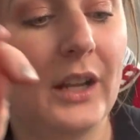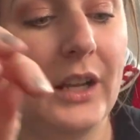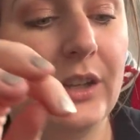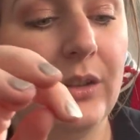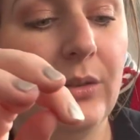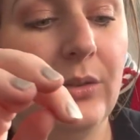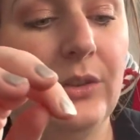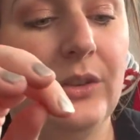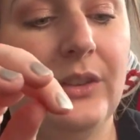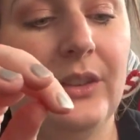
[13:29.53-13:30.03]
I
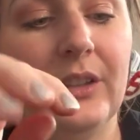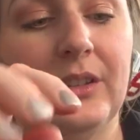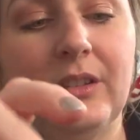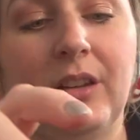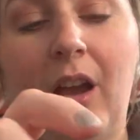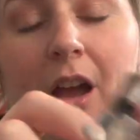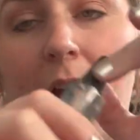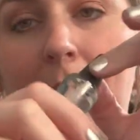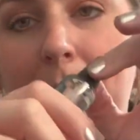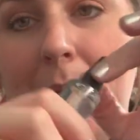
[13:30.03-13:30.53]
use the
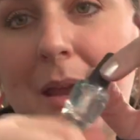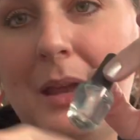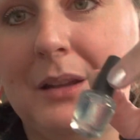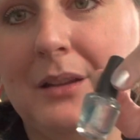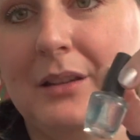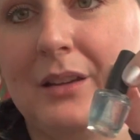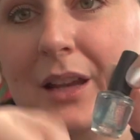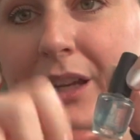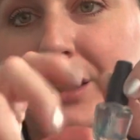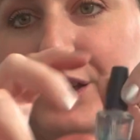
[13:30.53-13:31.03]
top,
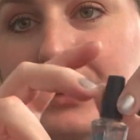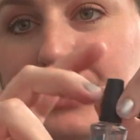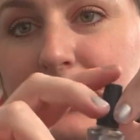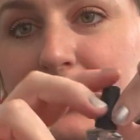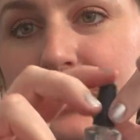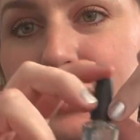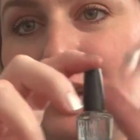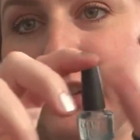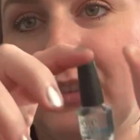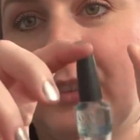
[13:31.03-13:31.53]
and I
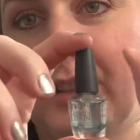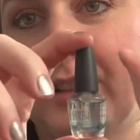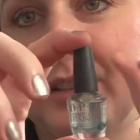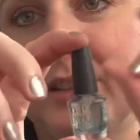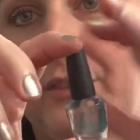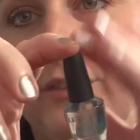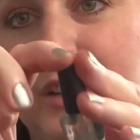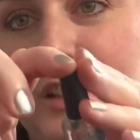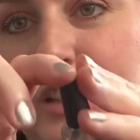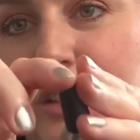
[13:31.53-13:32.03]
use the start to
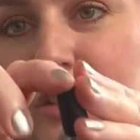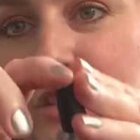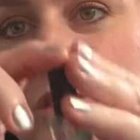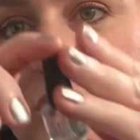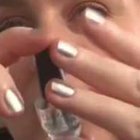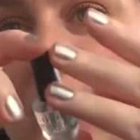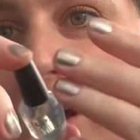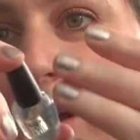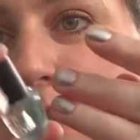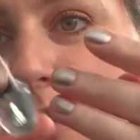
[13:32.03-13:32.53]
finish
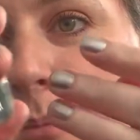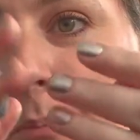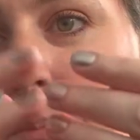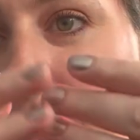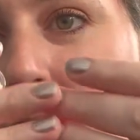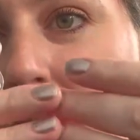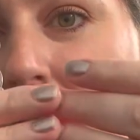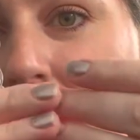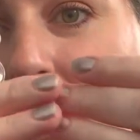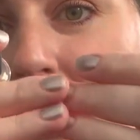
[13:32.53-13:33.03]
on
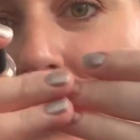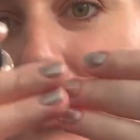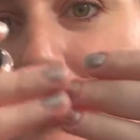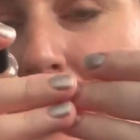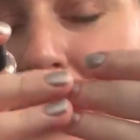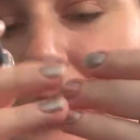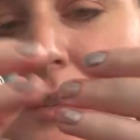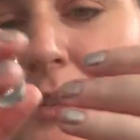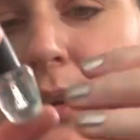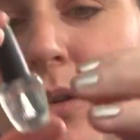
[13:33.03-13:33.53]
the
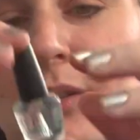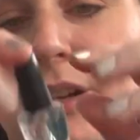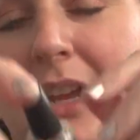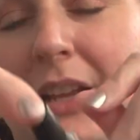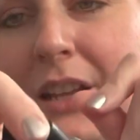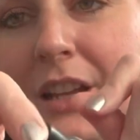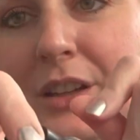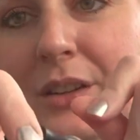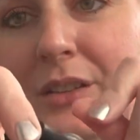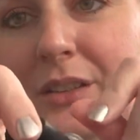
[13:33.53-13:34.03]
base coat,
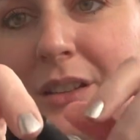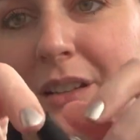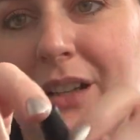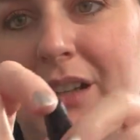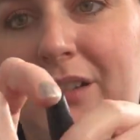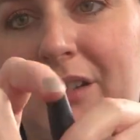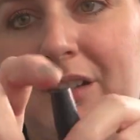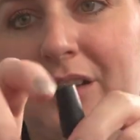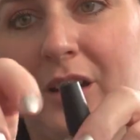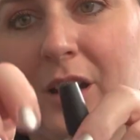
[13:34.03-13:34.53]
and I use it
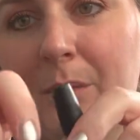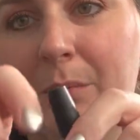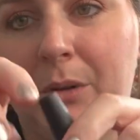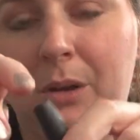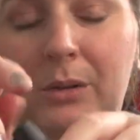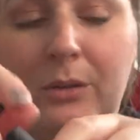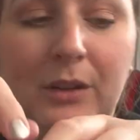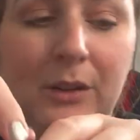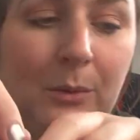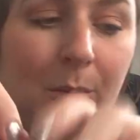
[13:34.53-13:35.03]
as a top
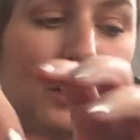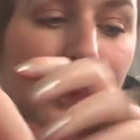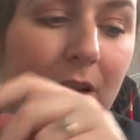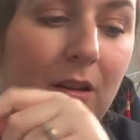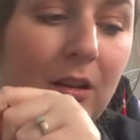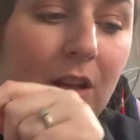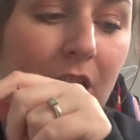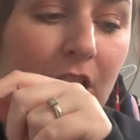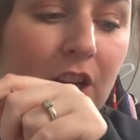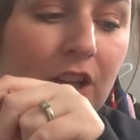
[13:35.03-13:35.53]
coat as
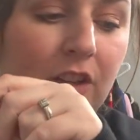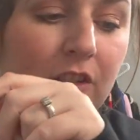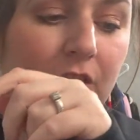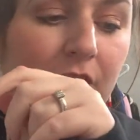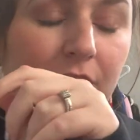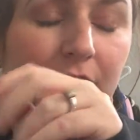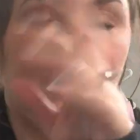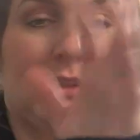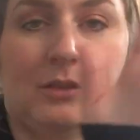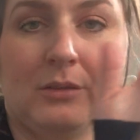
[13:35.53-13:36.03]
well,
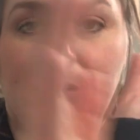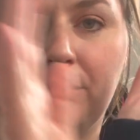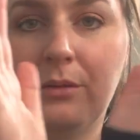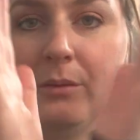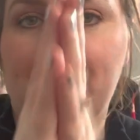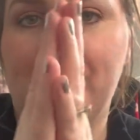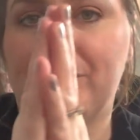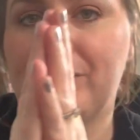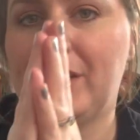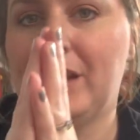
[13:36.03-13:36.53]
just to
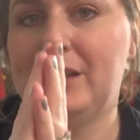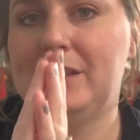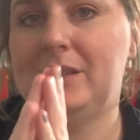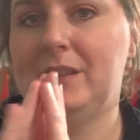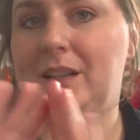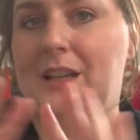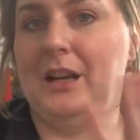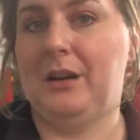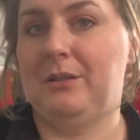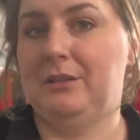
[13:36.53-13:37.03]

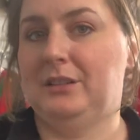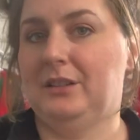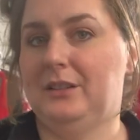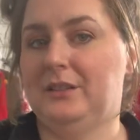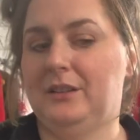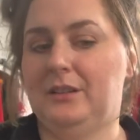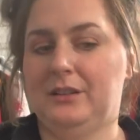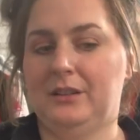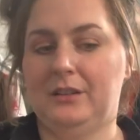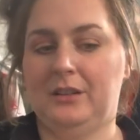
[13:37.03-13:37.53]
see how it
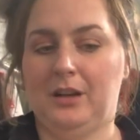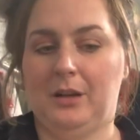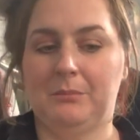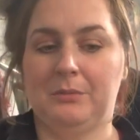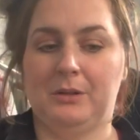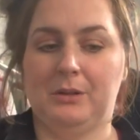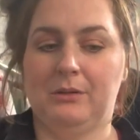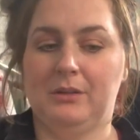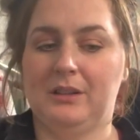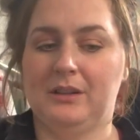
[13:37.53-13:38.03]
does as a top
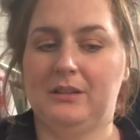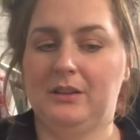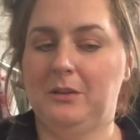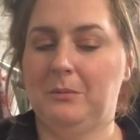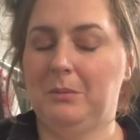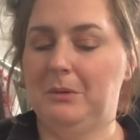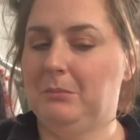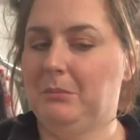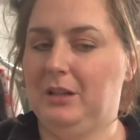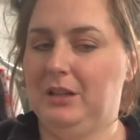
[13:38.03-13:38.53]
coat, because it's
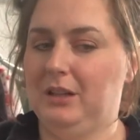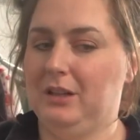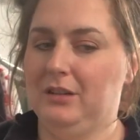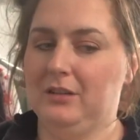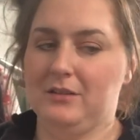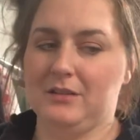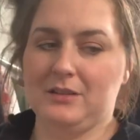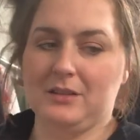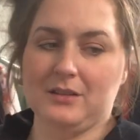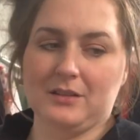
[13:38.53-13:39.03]
been many
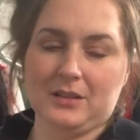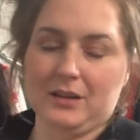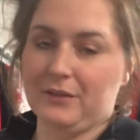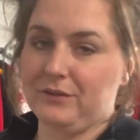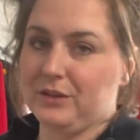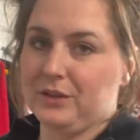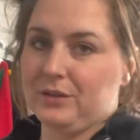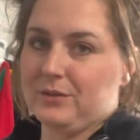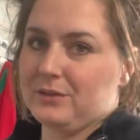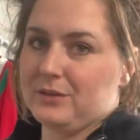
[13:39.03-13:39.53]
years since
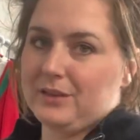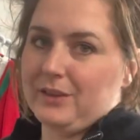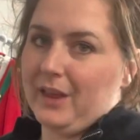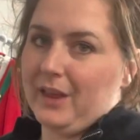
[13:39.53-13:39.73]
I've used